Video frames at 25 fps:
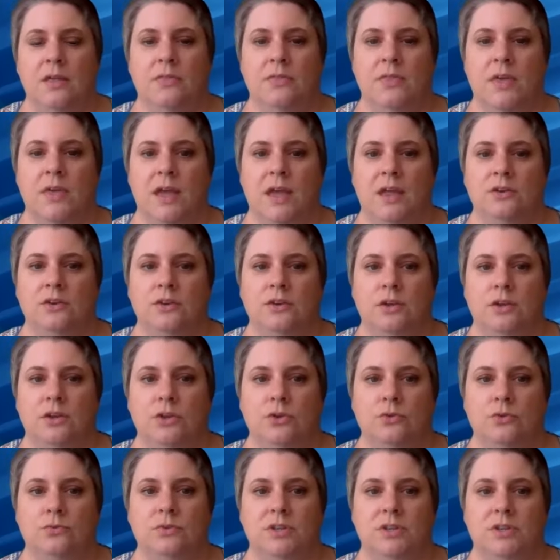then
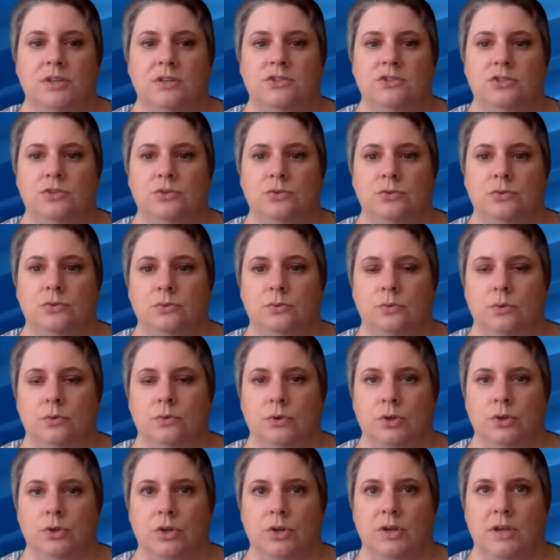you need to
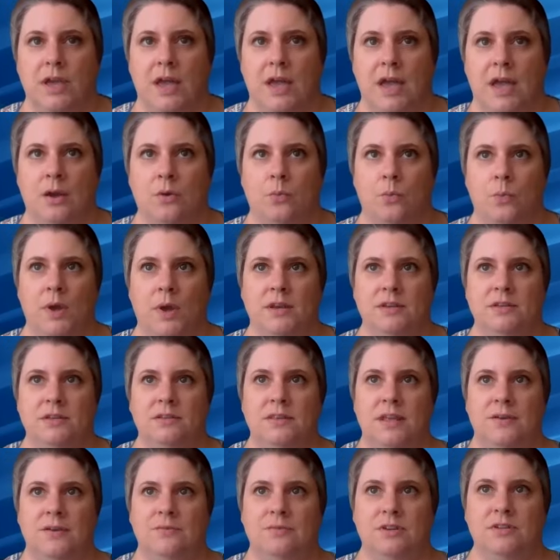look at when
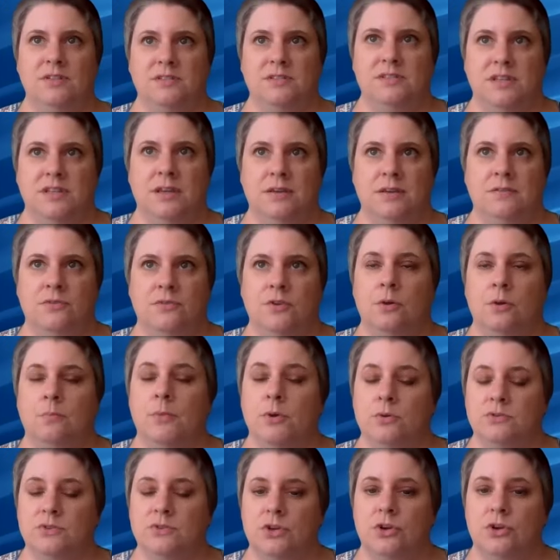did they receive their
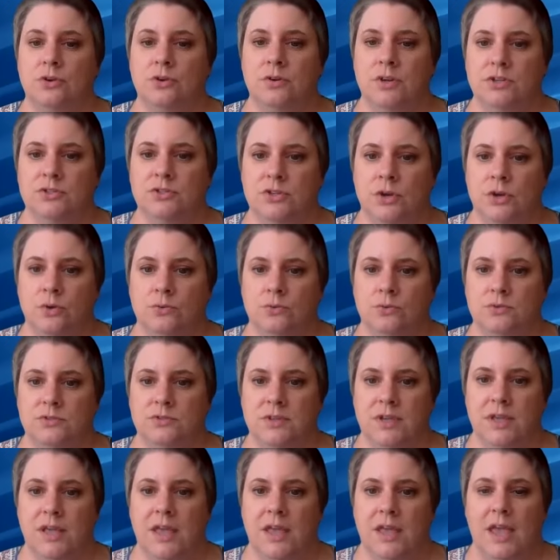most current
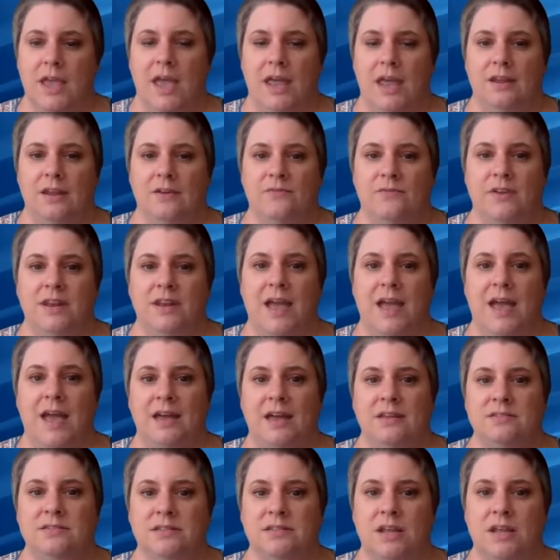dose. And if it
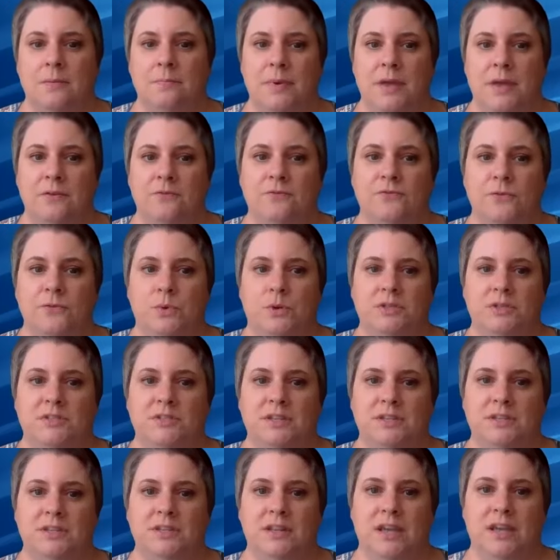has not been
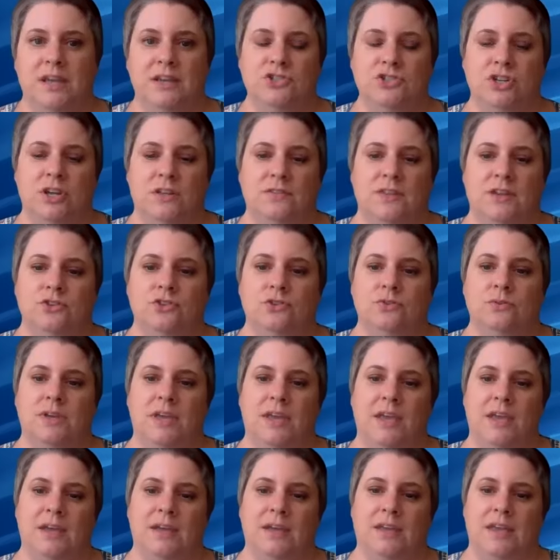14 days yet, then you
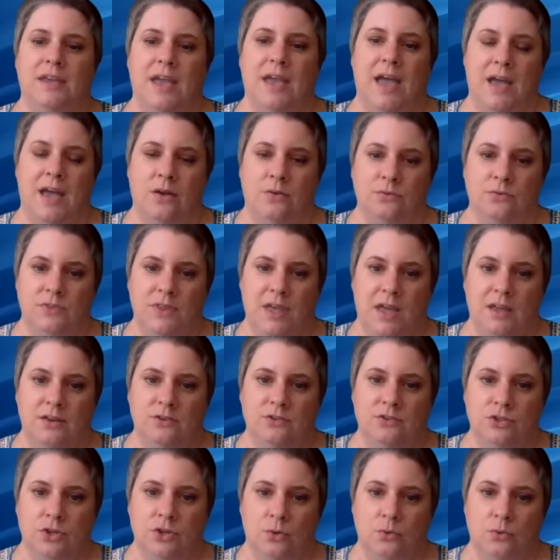can't count
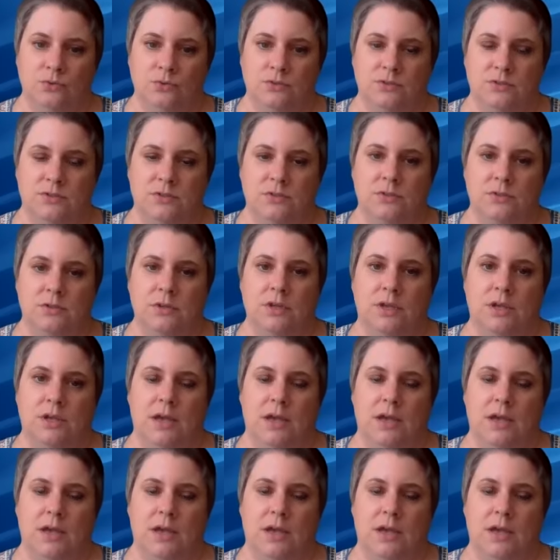that dose